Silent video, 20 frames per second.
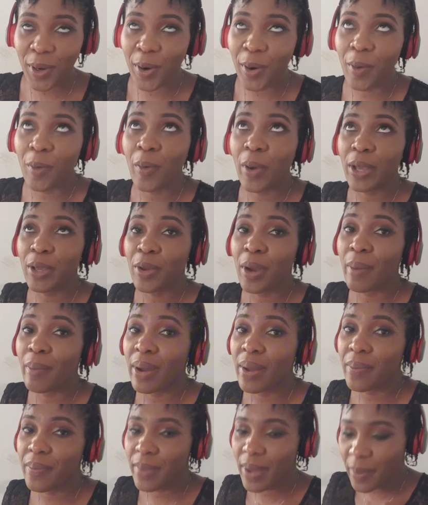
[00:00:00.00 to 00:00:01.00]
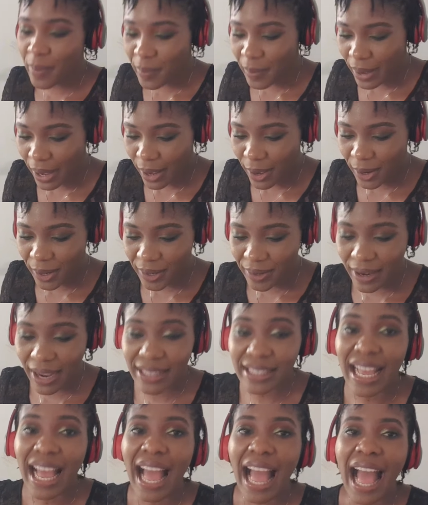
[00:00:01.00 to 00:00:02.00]
or when you are my member. All
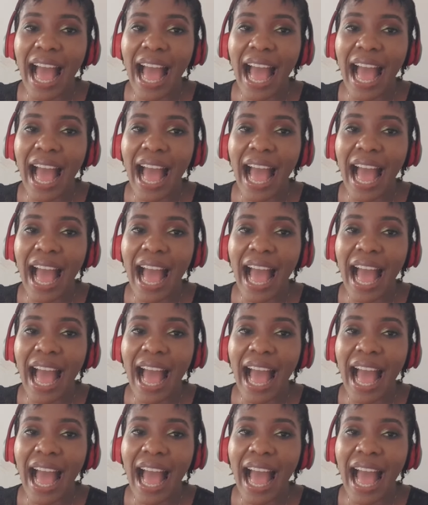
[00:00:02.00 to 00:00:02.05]
right.